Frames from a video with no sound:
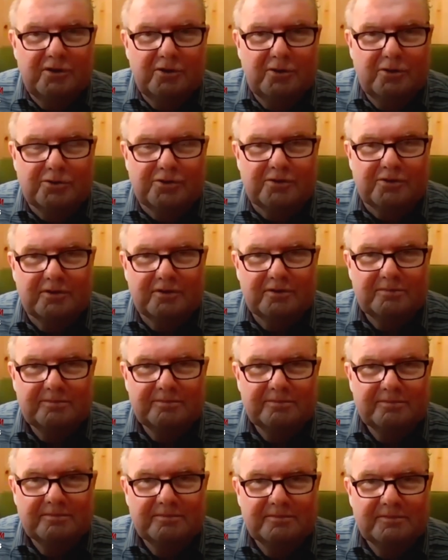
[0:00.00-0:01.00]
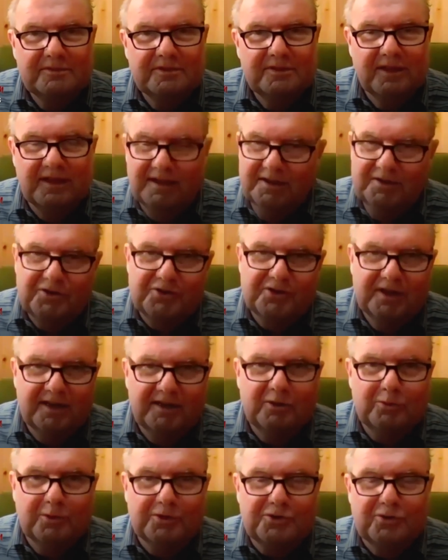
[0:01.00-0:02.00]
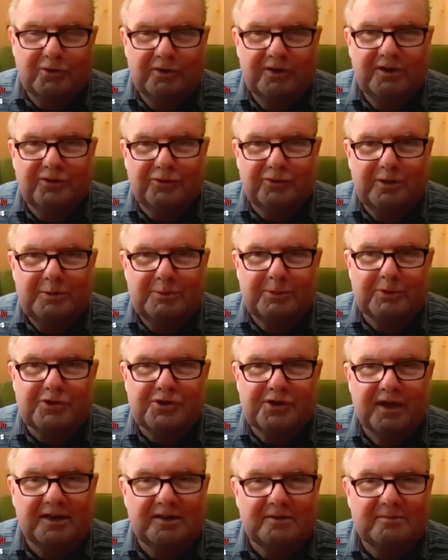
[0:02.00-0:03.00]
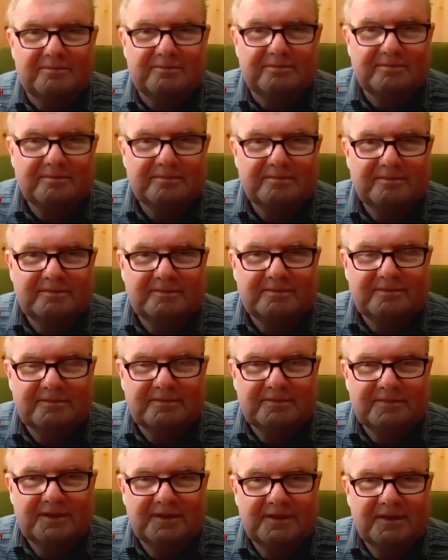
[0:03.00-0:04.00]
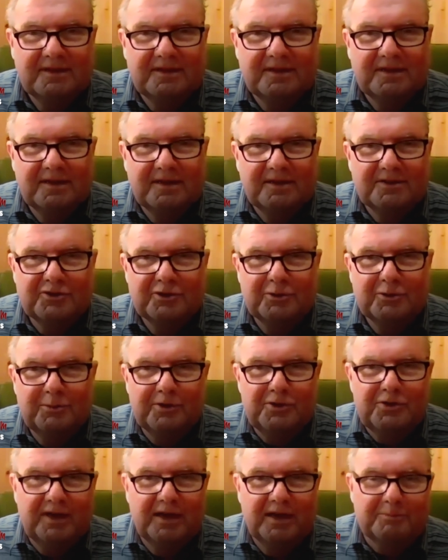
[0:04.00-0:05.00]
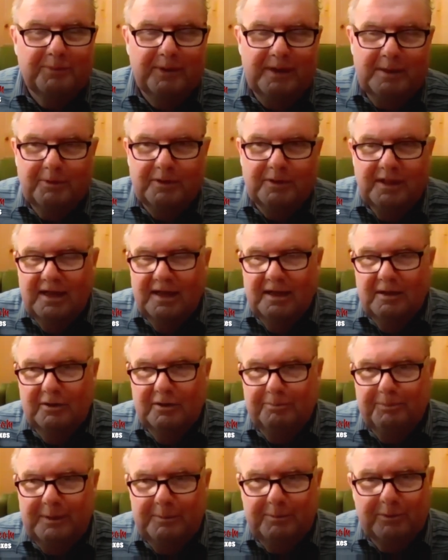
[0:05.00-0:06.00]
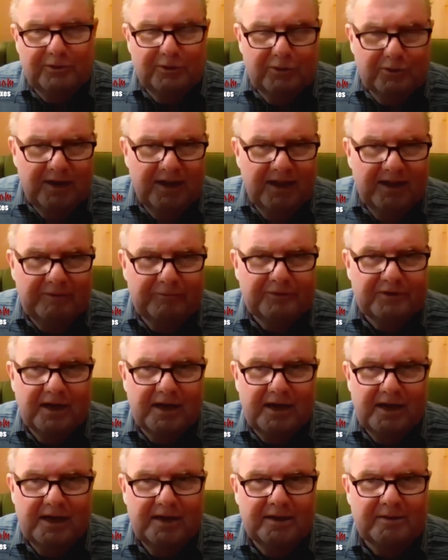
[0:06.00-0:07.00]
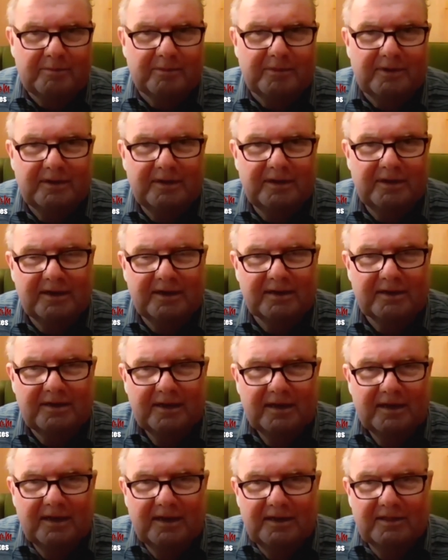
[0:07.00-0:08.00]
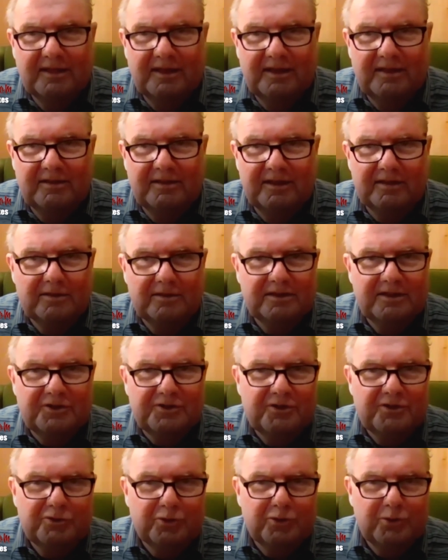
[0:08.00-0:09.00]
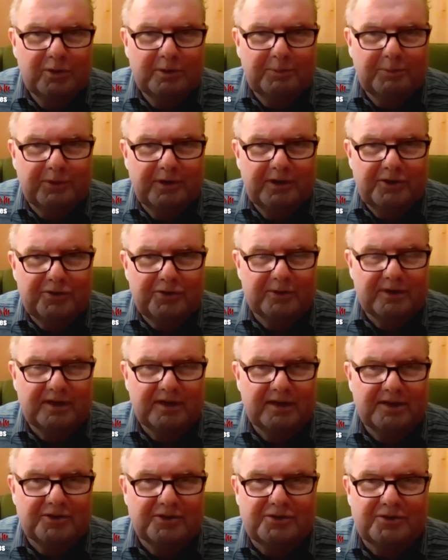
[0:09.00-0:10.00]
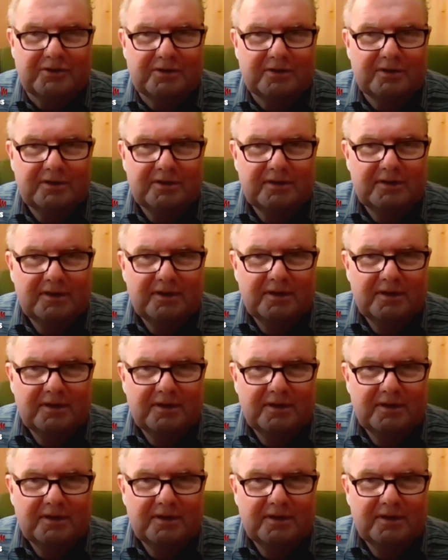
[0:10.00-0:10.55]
disclosed. They said it was only 3%. Simple as that. People don't have time. They'll listen to a press release.